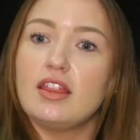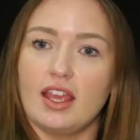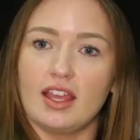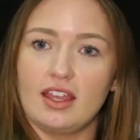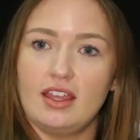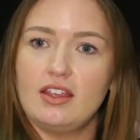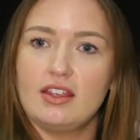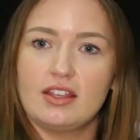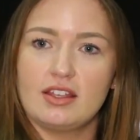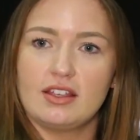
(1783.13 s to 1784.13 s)
think,
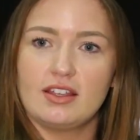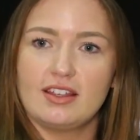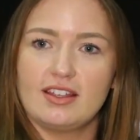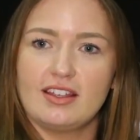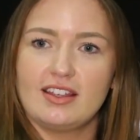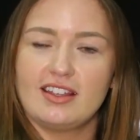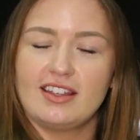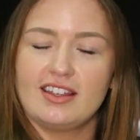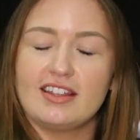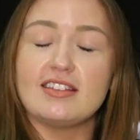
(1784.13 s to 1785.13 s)

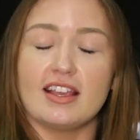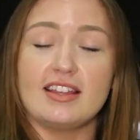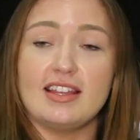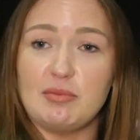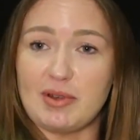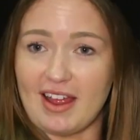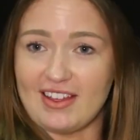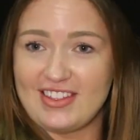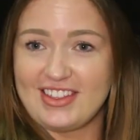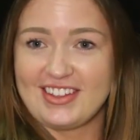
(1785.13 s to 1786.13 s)
take a deep
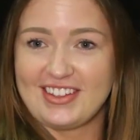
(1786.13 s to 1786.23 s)
breath.